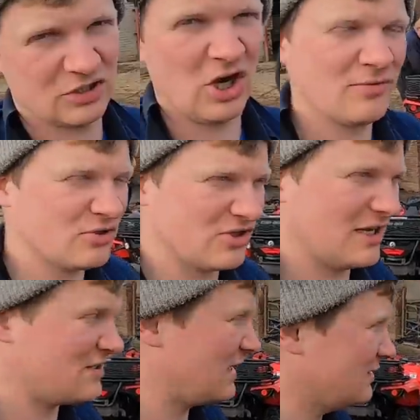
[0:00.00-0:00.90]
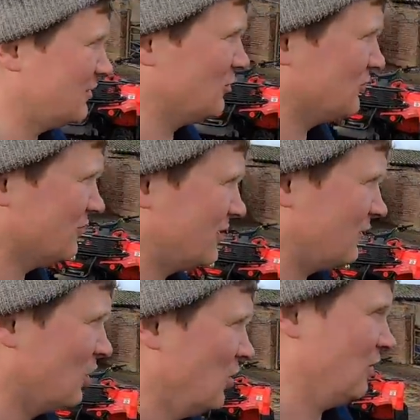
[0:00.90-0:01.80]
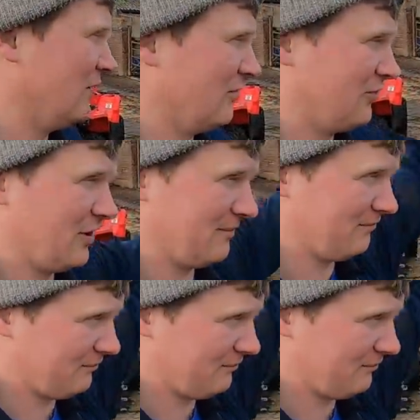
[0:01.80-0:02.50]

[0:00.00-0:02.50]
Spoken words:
Tom doesn't get a chance to do something. Well done, Tom.